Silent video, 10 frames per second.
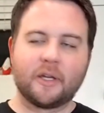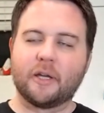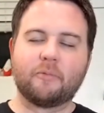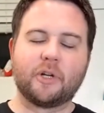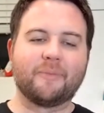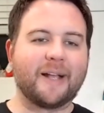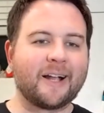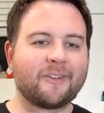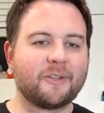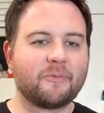and William
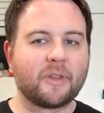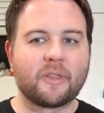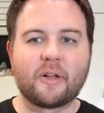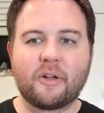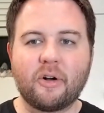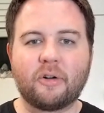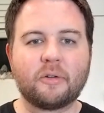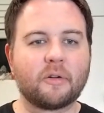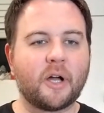Eklund with a goal.